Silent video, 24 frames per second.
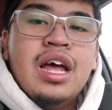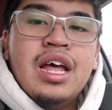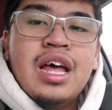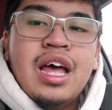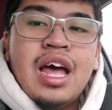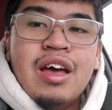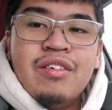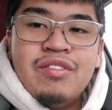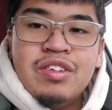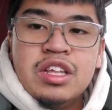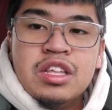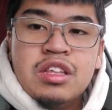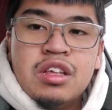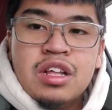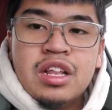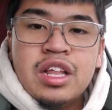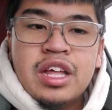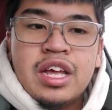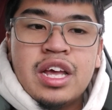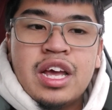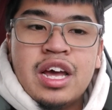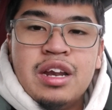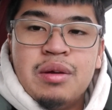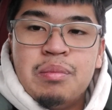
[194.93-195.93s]
having to
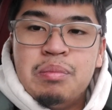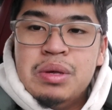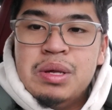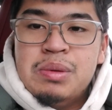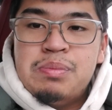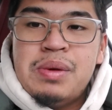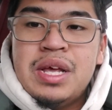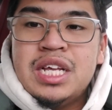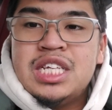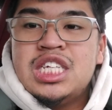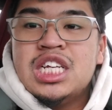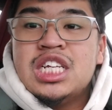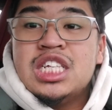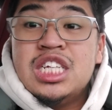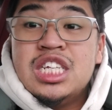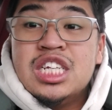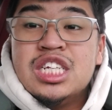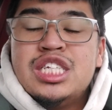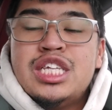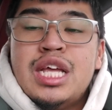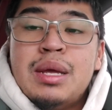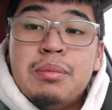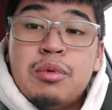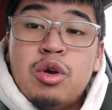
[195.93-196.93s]
like kind of be basically the
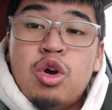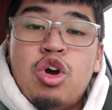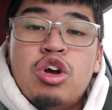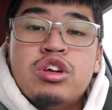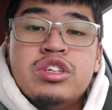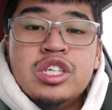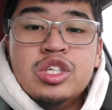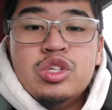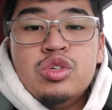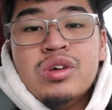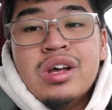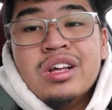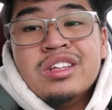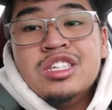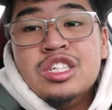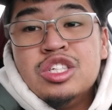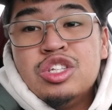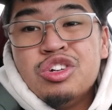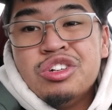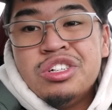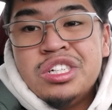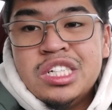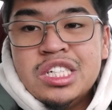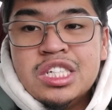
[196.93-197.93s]
same car as the
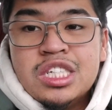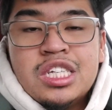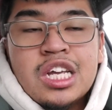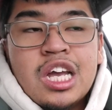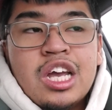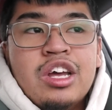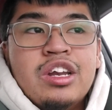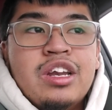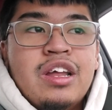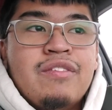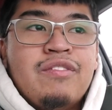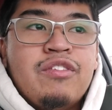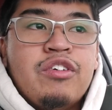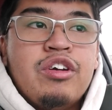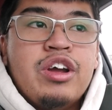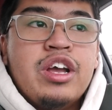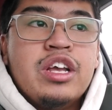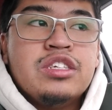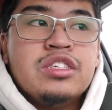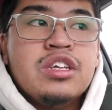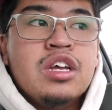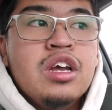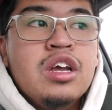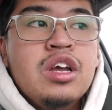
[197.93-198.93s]
2013 Scion
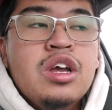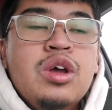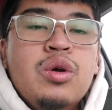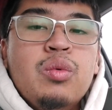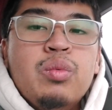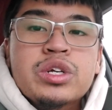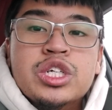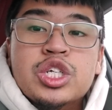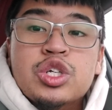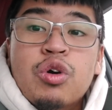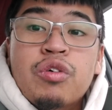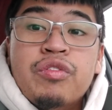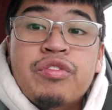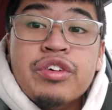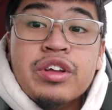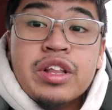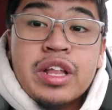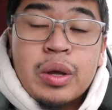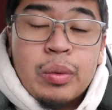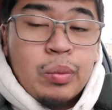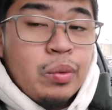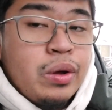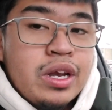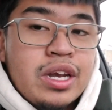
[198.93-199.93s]
FRS, which go for
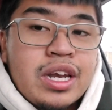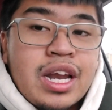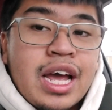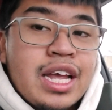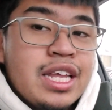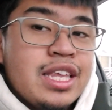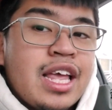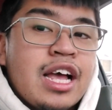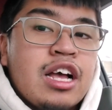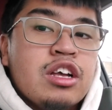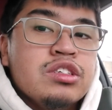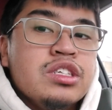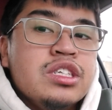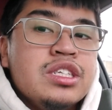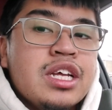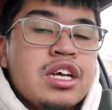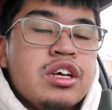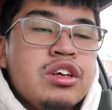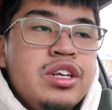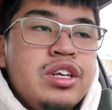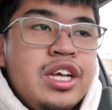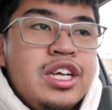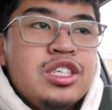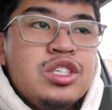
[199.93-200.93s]
like what, 9,000
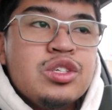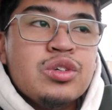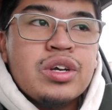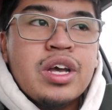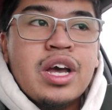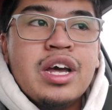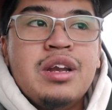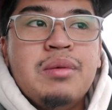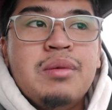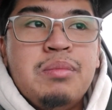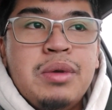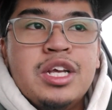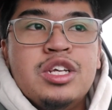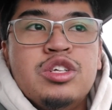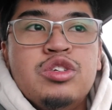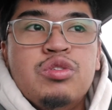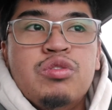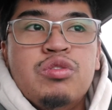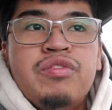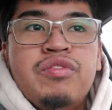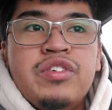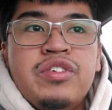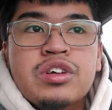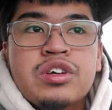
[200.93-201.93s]
nowadays. So it kind of makes you
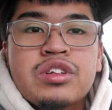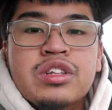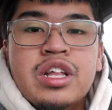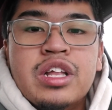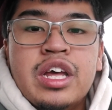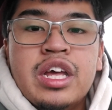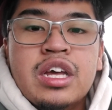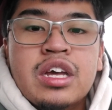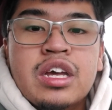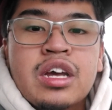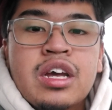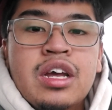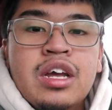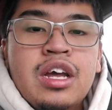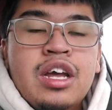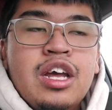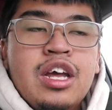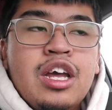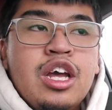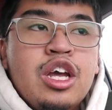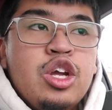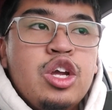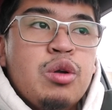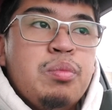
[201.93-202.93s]
feel like
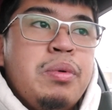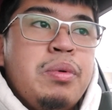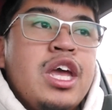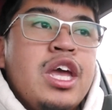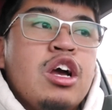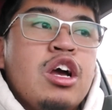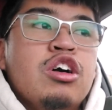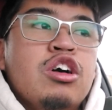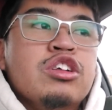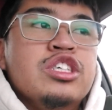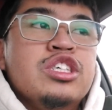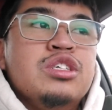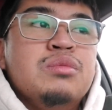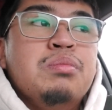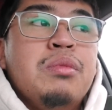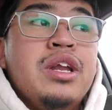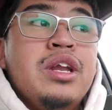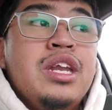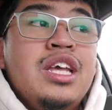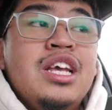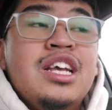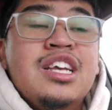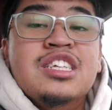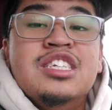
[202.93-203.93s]
you're paying all this
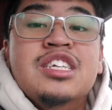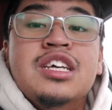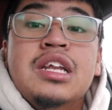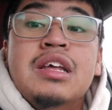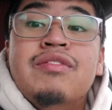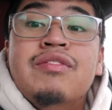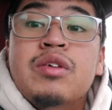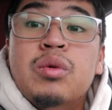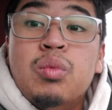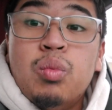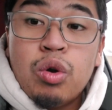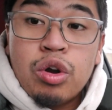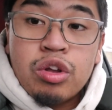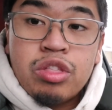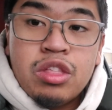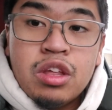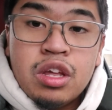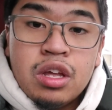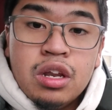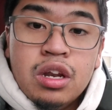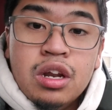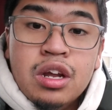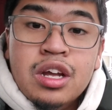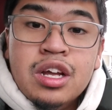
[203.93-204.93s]
money. Is it even worth
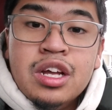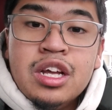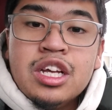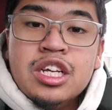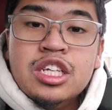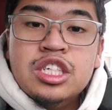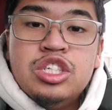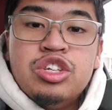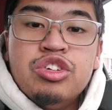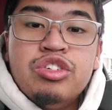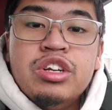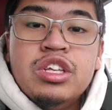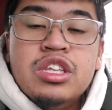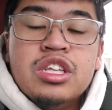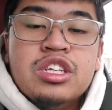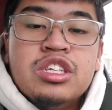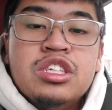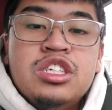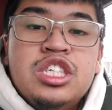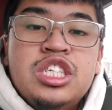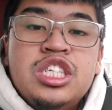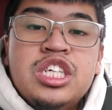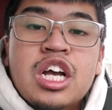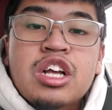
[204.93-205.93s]
it, considering the
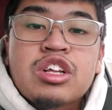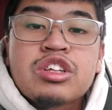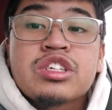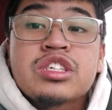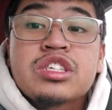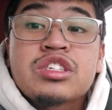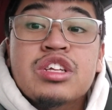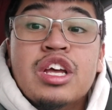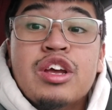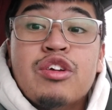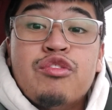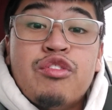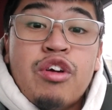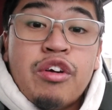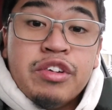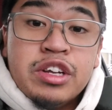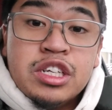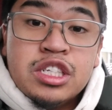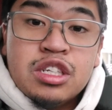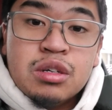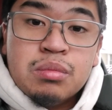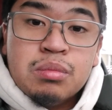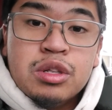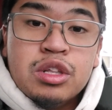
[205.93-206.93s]
shell is like very
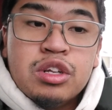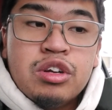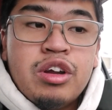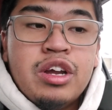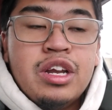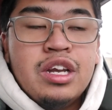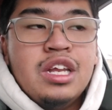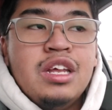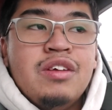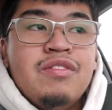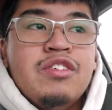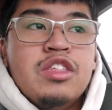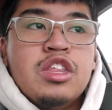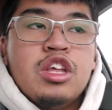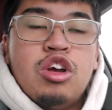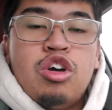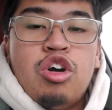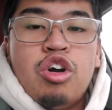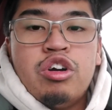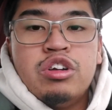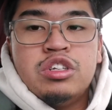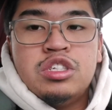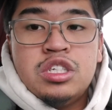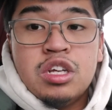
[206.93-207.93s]
similar and even the
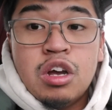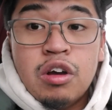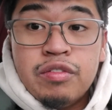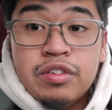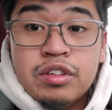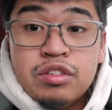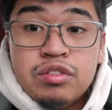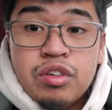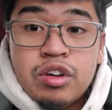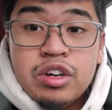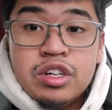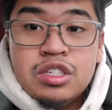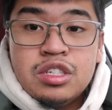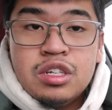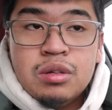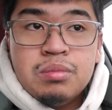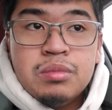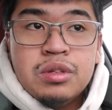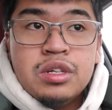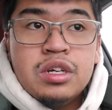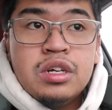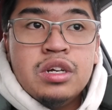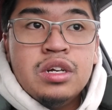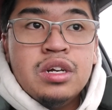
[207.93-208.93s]
car itself is very
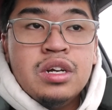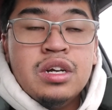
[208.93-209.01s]
similar?